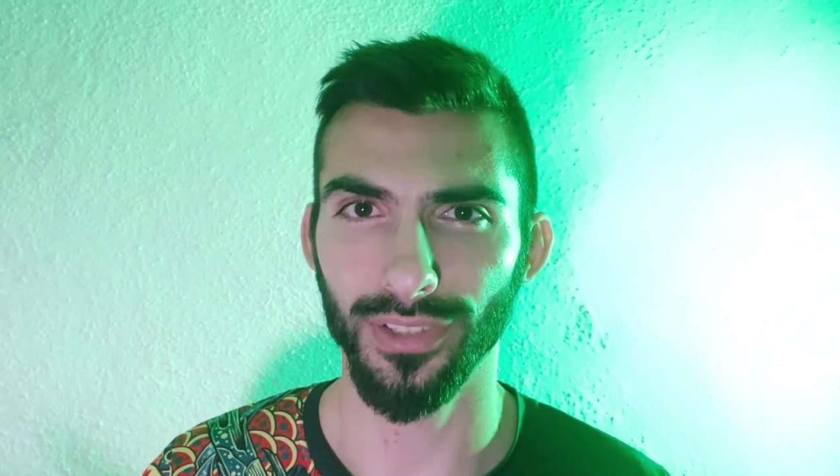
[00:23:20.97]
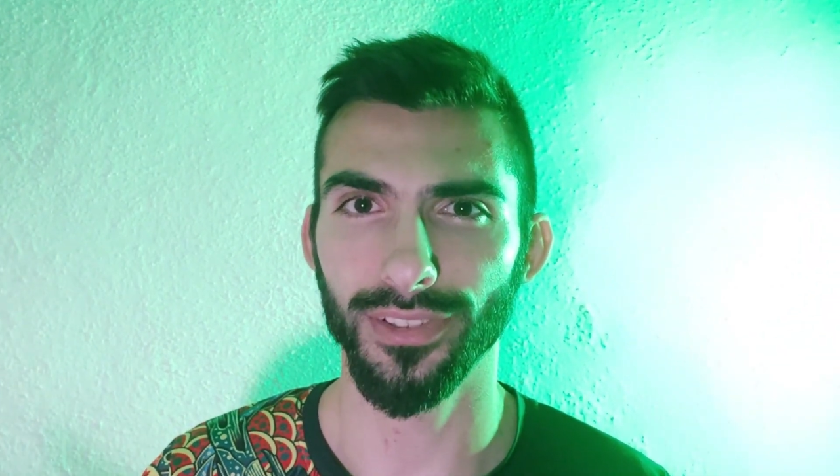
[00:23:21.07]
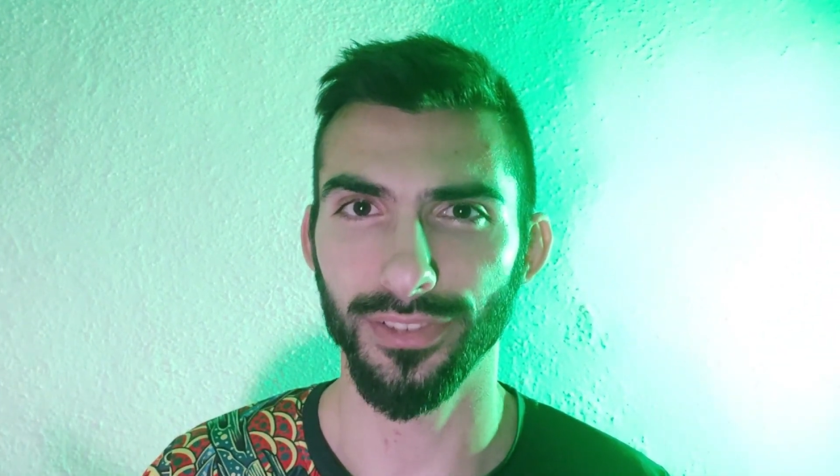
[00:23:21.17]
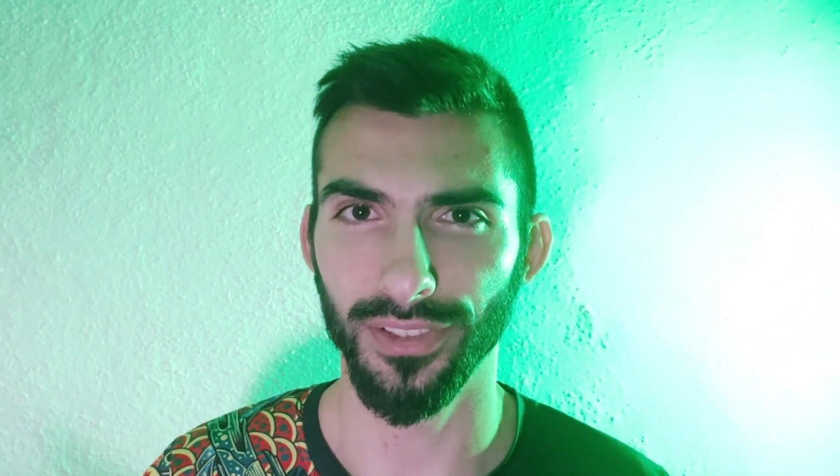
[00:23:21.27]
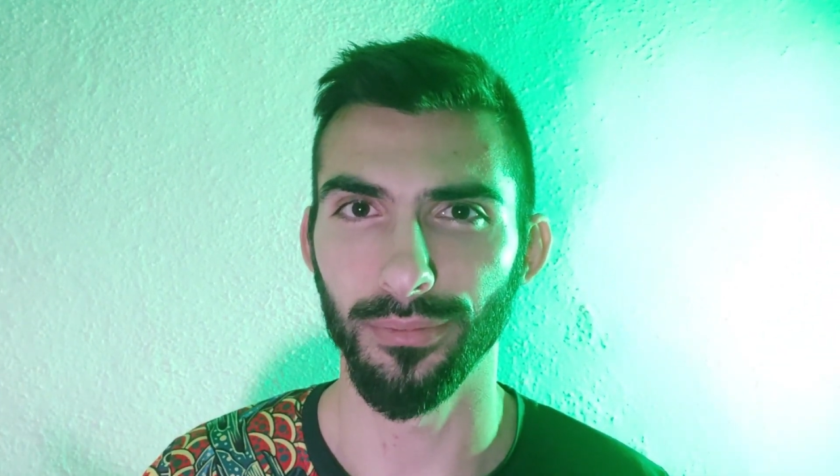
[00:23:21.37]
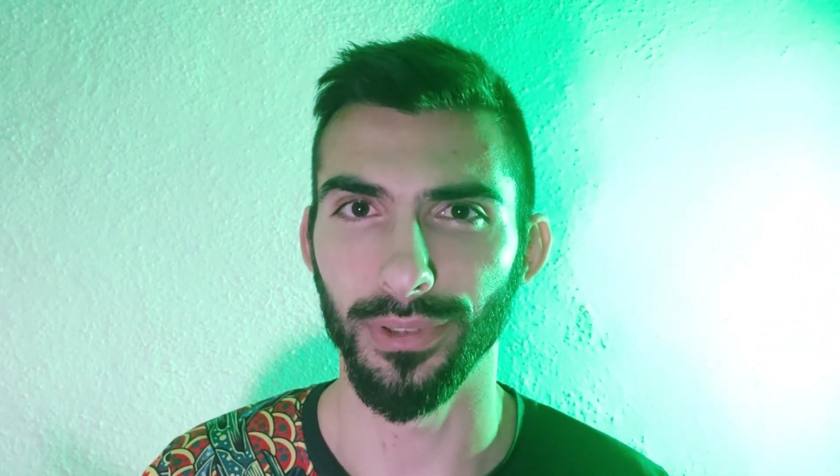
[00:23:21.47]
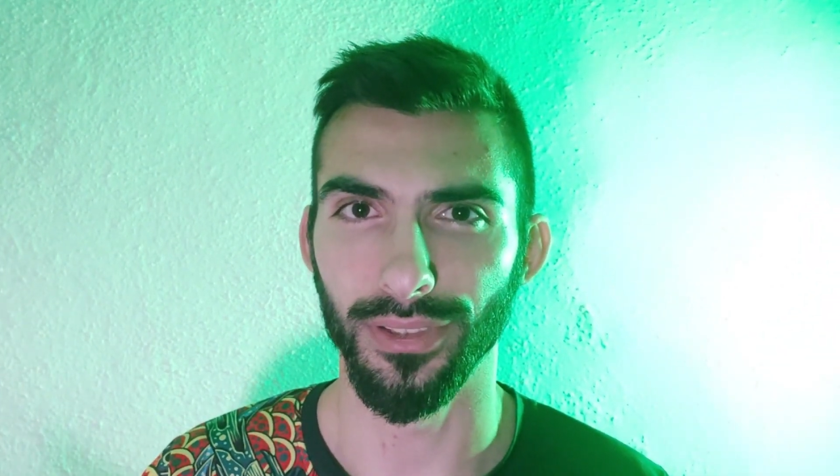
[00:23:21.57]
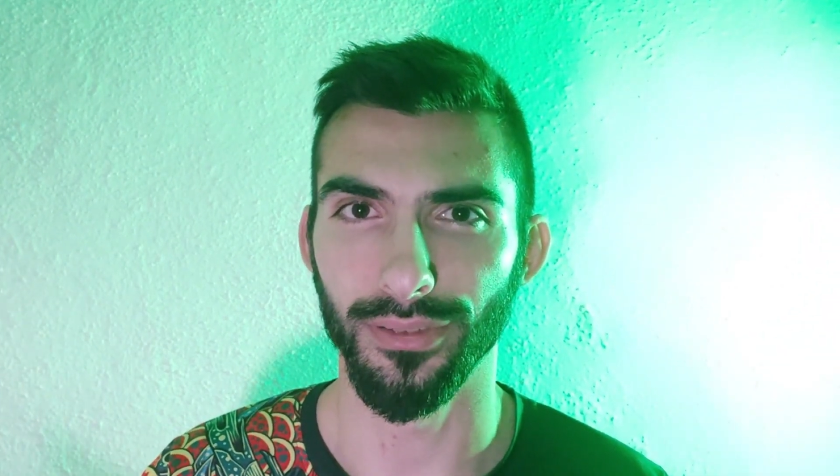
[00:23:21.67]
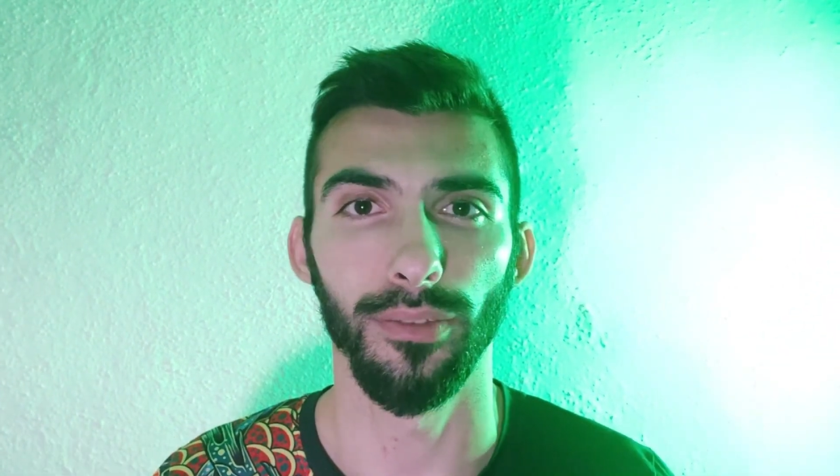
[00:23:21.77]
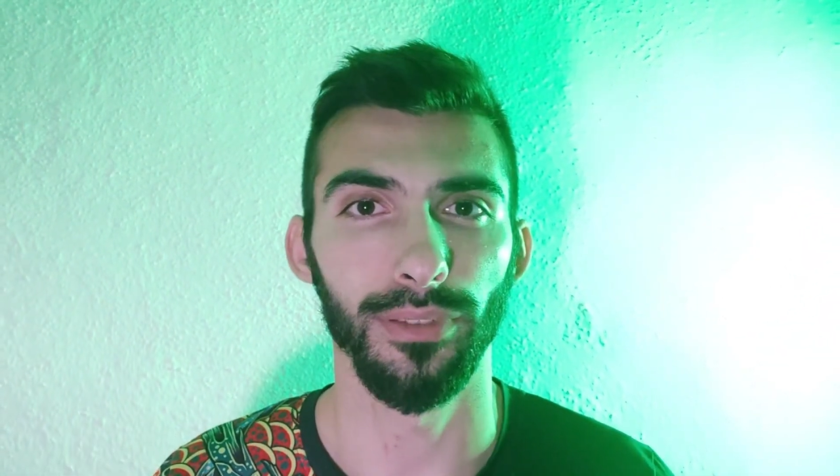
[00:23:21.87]
as a seaman,
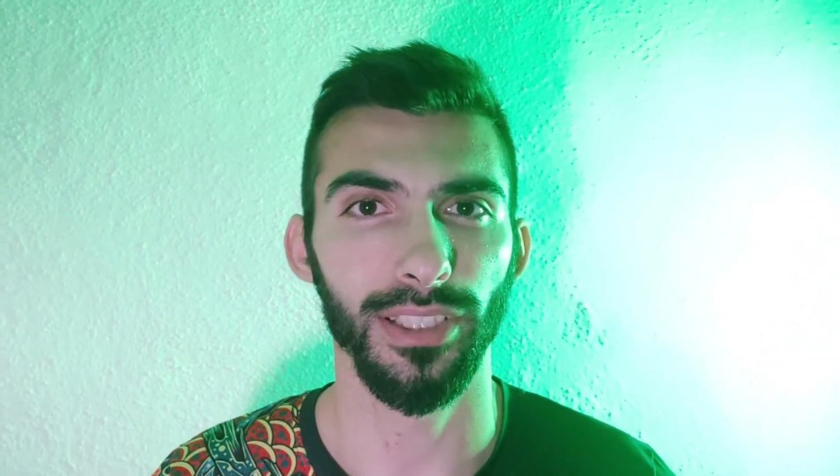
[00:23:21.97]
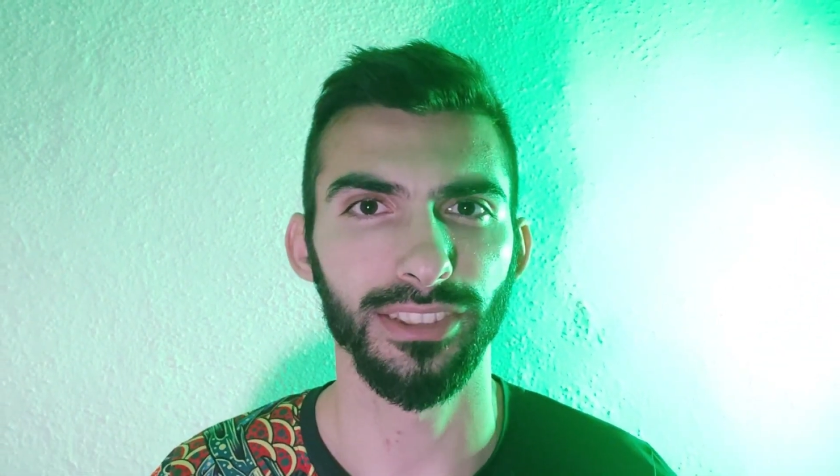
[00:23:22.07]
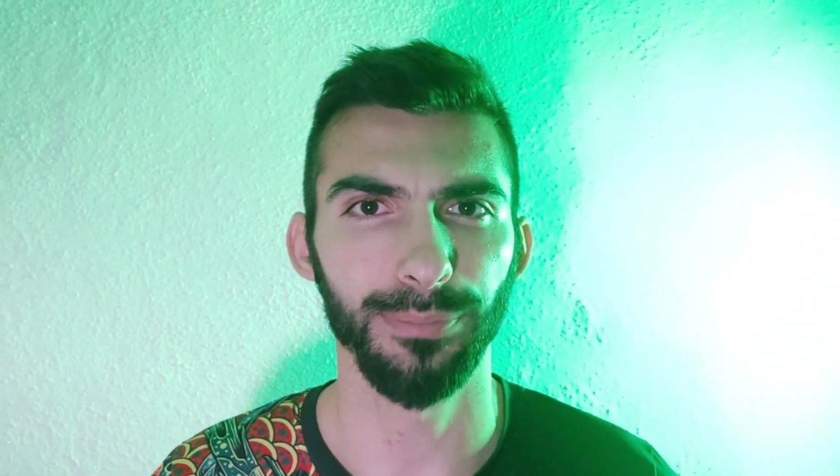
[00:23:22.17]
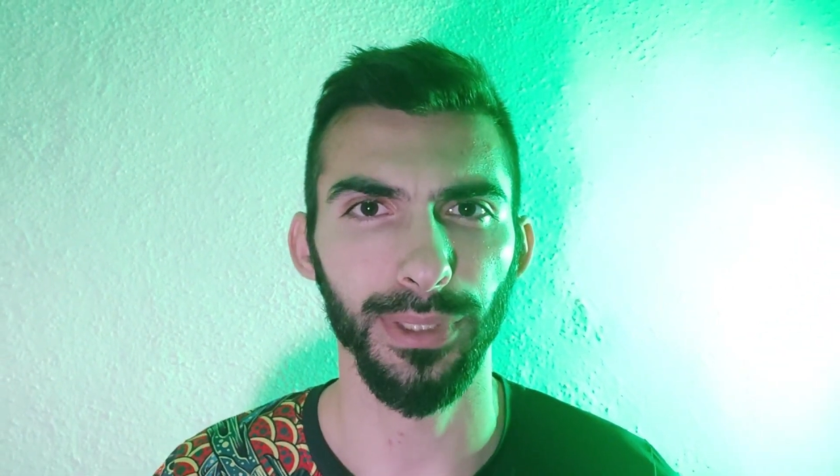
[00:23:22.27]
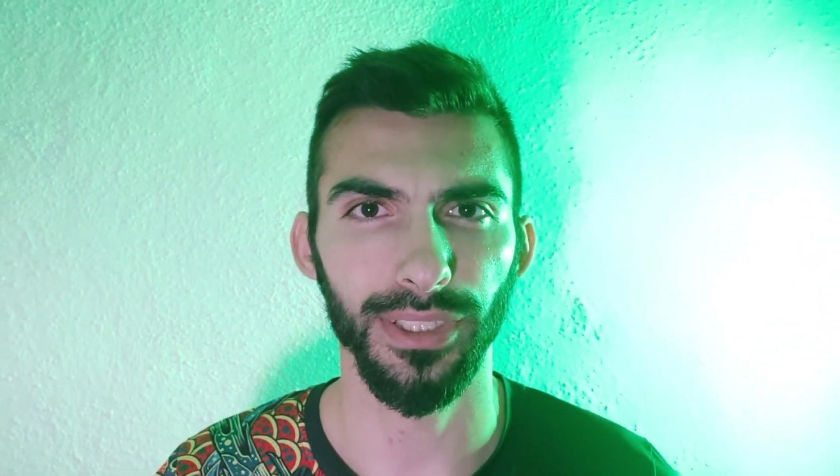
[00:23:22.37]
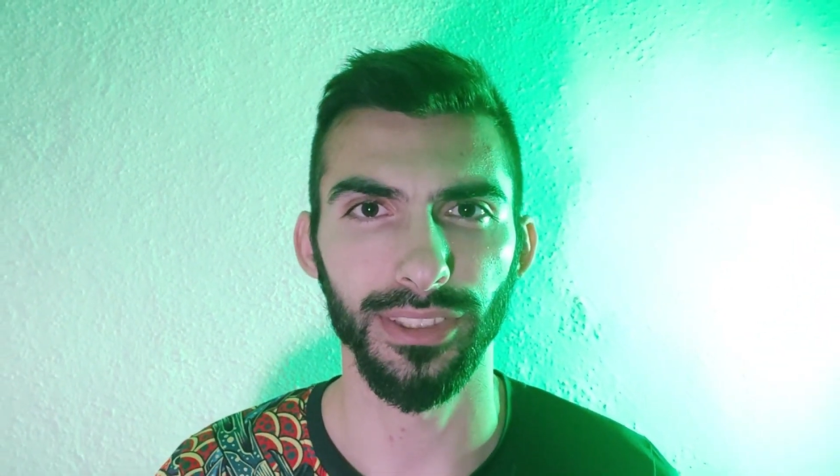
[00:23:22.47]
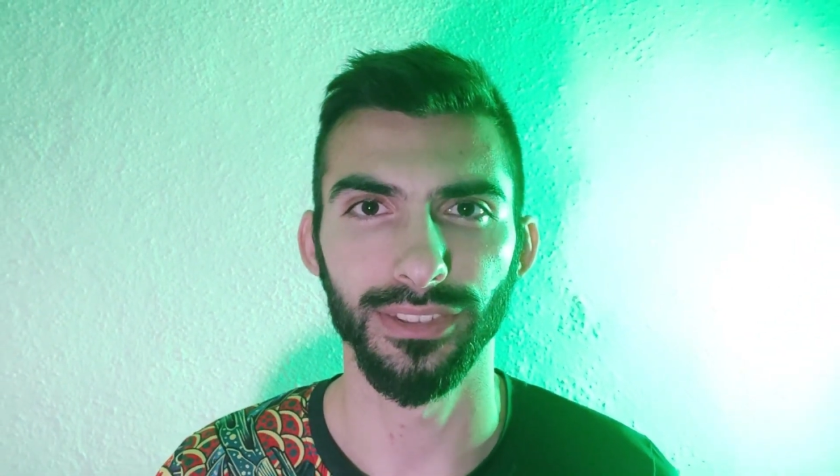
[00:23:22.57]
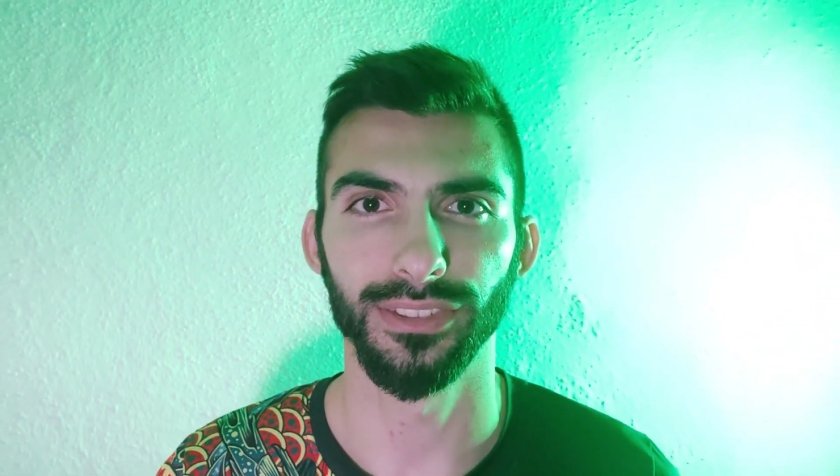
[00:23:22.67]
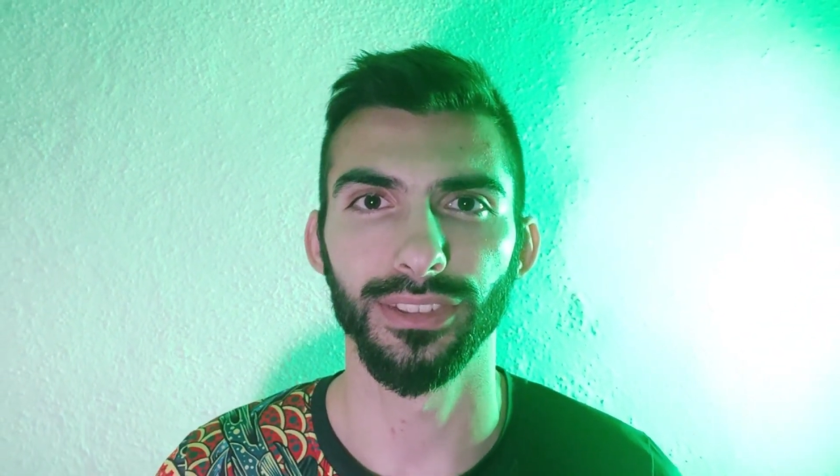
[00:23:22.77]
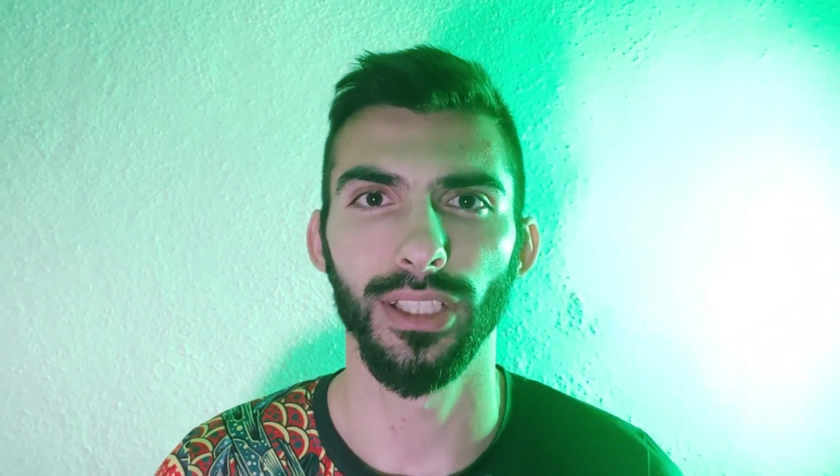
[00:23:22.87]
I will
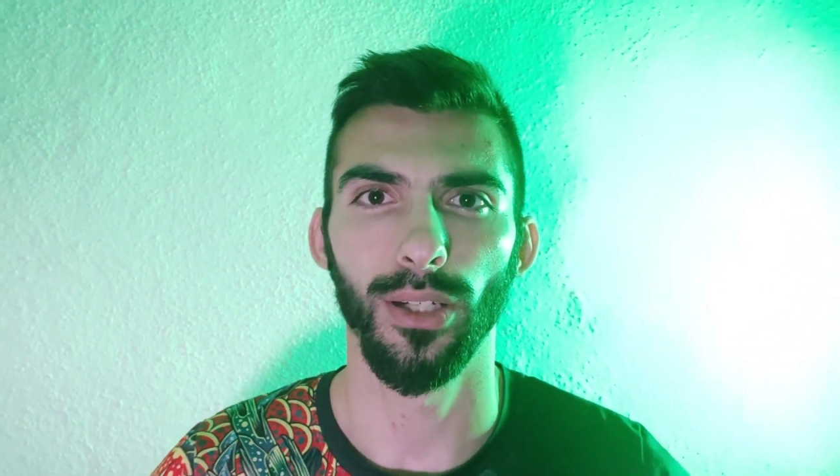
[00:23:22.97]
experience